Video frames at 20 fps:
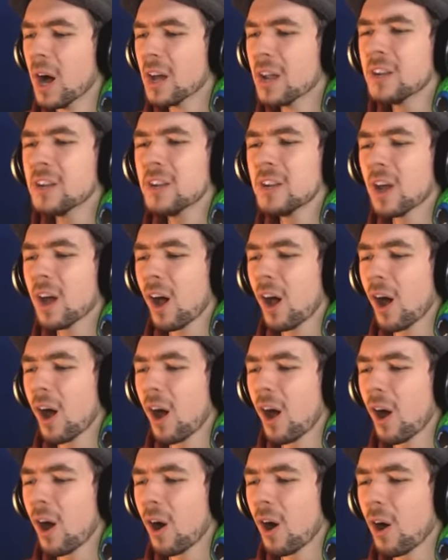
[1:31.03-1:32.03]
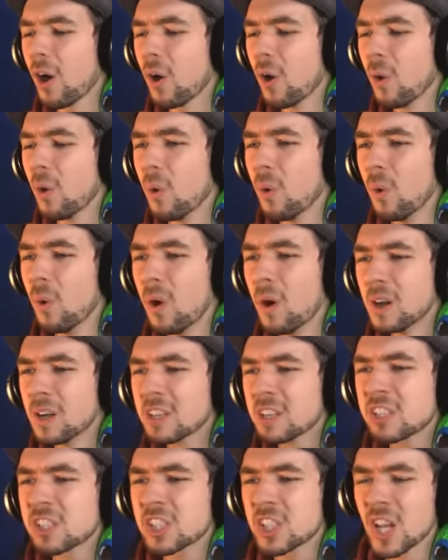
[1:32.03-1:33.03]
Eh! no! No!
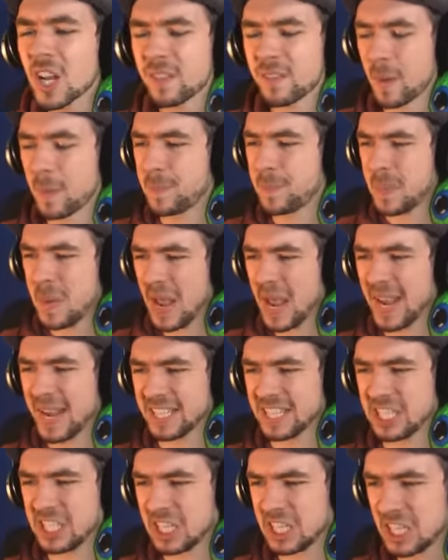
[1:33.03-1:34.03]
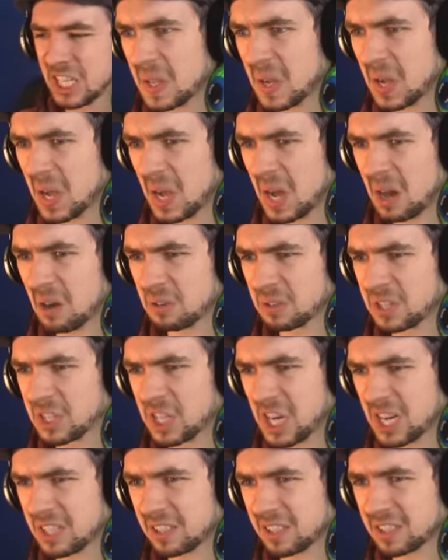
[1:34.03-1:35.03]
Son of a bitch! Oh,
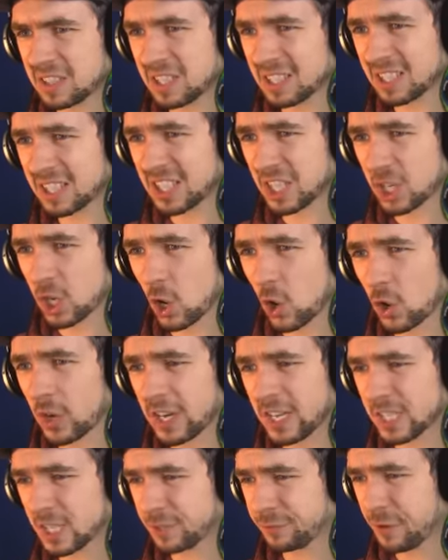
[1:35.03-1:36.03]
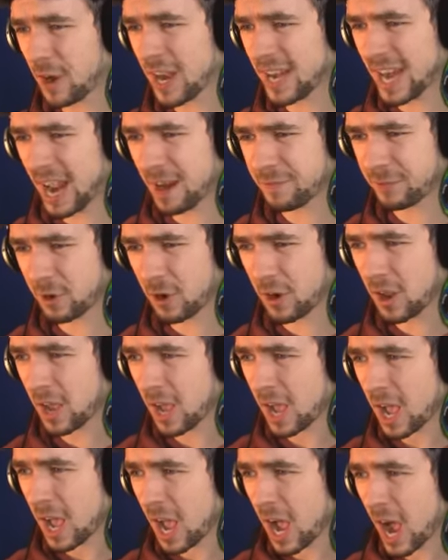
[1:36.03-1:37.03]
Jesus, this is the goriest fight ever!
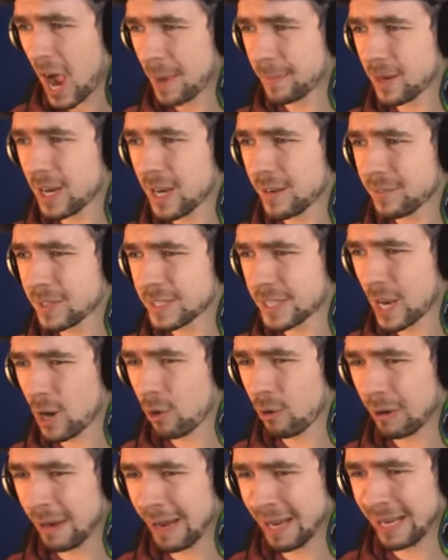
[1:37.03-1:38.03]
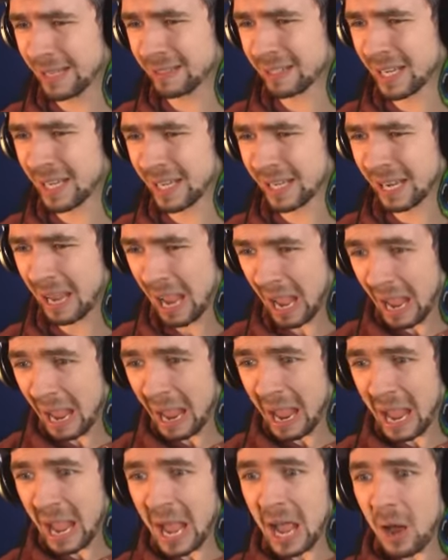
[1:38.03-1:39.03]
I'm not even doing anything!
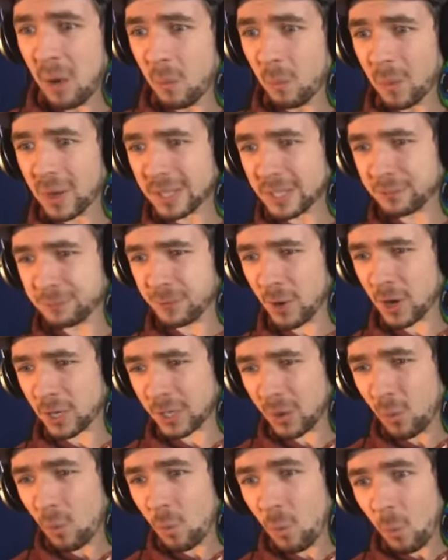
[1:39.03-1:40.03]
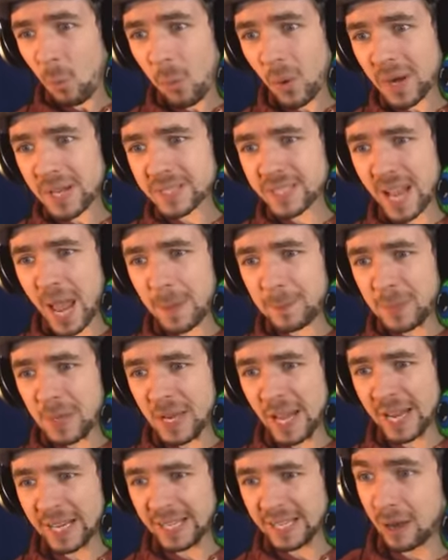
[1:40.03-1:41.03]
What the fuck? What is
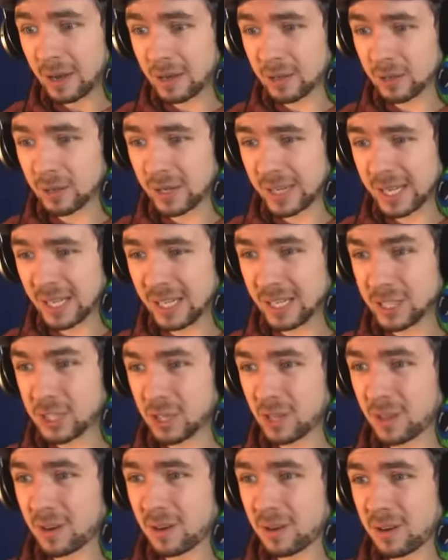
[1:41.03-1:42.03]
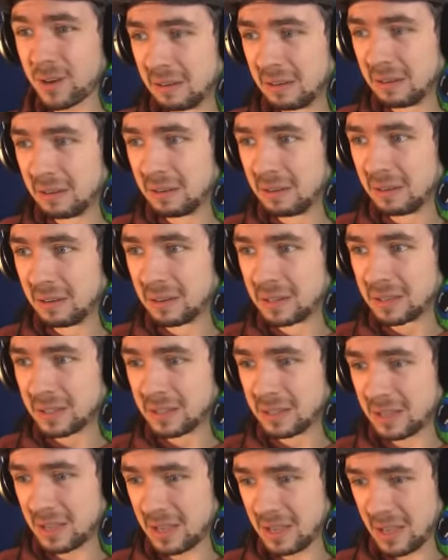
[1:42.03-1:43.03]
happening? Are you gonna kill each other? No!
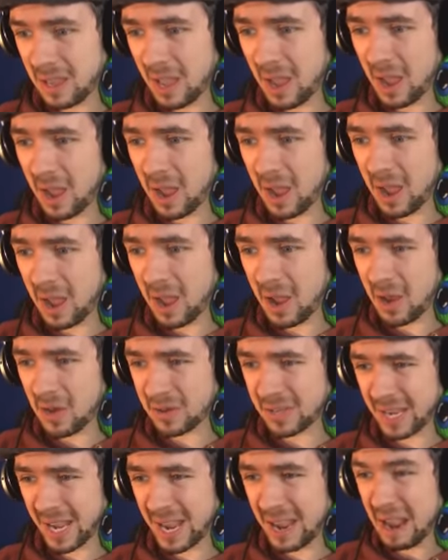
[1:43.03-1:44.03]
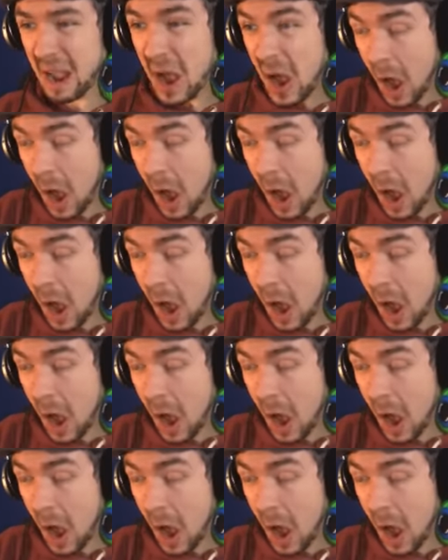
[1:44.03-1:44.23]
Ah! okay.